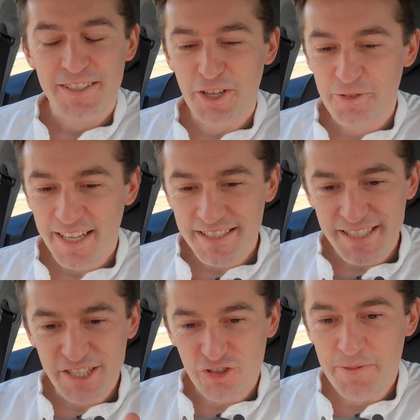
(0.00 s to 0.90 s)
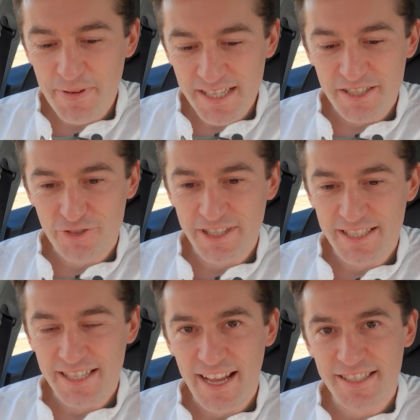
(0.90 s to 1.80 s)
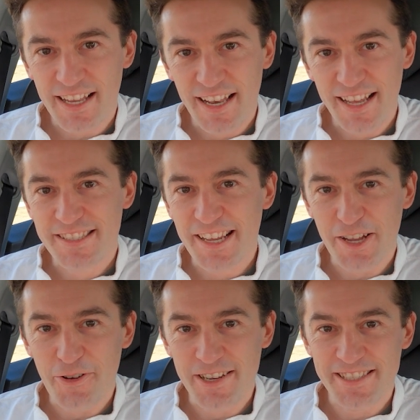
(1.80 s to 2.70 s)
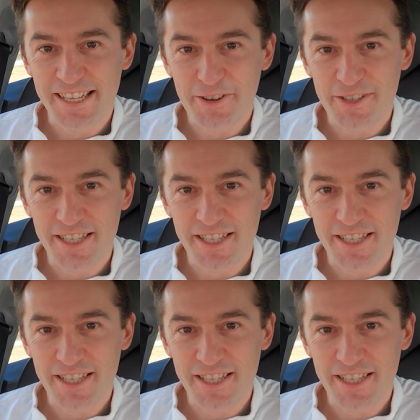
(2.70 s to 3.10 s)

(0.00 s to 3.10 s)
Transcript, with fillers: So that's it, trip meters reset. Let's get going and see how it